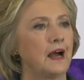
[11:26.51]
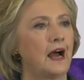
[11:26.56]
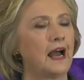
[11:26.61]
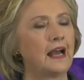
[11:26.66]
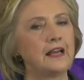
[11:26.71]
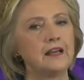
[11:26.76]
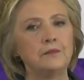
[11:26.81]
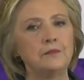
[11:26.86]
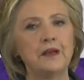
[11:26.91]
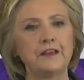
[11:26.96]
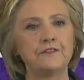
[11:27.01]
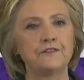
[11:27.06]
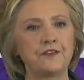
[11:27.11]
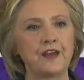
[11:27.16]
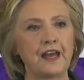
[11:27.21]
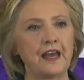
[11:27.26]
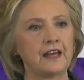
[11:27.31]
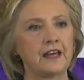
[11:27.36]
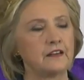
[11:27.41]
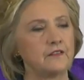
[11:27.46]
I am a
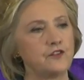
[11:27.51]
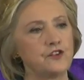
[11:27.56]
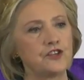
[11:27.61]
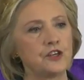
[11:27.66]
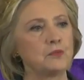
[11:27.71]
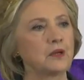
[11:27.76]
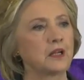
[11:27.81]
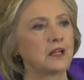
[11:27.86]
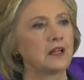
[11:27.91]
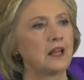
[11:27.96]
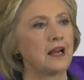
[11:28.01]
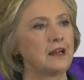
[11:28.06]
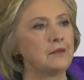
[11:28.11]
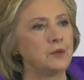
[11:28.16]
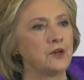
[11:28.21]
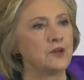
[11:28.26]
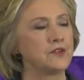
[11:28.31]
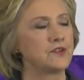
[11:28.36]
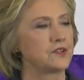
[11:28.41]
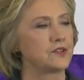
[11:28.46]
fan of Jim
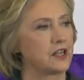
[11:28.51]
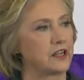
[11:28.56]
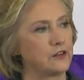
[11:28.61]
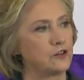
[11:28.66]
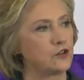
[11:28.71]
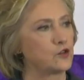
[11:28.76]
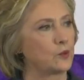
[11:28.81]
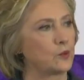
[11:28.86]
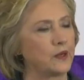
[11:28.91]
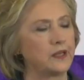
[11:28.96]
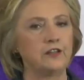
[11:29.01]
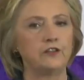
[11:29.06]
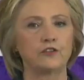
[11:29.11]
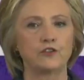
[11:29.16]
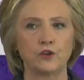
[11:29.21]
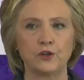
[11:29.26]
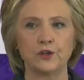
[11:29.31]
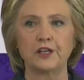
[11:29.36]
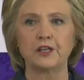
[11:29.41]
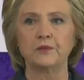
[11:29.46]
Clyburn's
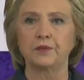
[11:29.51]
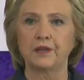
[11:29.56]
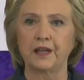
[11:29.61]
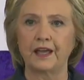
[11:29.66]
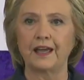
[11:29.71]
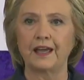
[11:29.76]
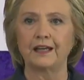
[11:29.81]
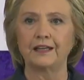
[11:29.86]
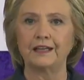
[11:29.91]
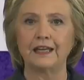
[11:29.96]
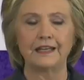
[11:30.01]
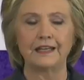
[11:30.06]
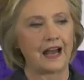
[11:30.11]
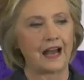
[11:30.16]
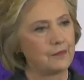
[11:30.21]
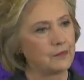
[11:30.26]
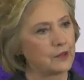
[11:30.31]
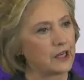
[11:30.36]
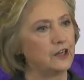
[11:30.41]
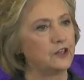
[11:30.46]
10-20-30 plan, and
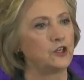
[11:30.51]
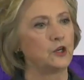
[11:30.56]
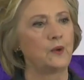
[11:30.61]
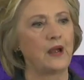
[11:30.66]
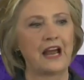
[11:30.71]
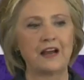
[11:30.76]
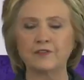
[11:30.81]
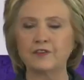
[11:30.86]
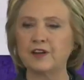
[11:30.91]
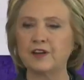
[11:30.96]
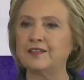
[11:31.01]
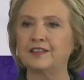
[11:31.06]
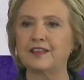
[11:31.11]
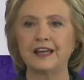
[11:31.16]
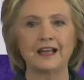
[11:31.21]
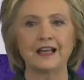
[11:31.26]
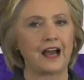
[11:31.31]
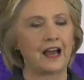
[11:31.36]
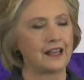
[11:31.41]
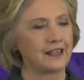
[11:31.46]
I'm going to do
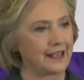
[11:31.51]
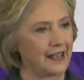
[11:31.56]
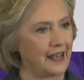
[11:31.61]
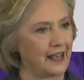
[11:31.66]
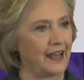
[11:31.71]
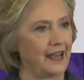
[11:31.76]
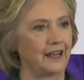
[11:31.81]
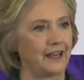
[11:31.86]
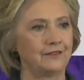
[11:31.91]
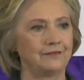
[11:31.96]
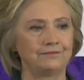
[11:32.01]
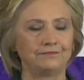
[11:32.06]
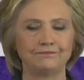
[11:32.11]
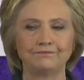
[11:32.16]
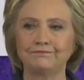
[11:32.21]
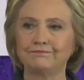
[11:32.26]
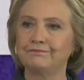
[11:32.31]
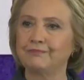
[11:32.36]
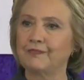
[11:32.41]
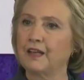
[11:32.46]
everything I can
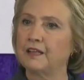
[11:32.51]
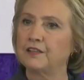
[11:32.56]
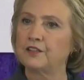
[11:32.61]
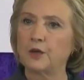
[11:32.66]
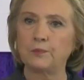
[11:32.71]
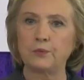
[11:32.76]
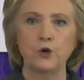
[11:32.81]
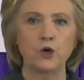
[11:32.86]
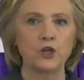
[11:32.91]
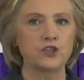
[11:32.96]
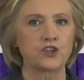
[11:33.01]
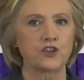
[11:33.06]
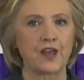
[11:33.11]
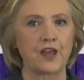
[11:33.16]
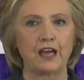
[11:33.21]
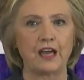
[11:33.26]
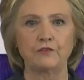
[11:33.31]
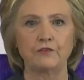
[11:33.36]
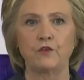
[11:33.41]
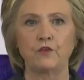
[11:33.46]
to push
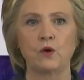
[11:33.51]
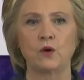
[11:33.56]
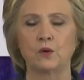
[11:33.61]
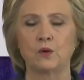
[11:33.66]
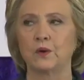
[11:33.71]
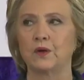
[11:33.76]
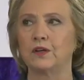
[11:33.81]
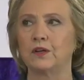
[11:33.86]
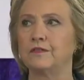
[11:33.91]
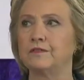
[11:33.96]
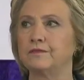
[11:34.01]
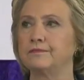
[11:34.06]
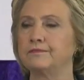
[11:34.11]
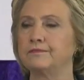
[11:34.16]
that forward.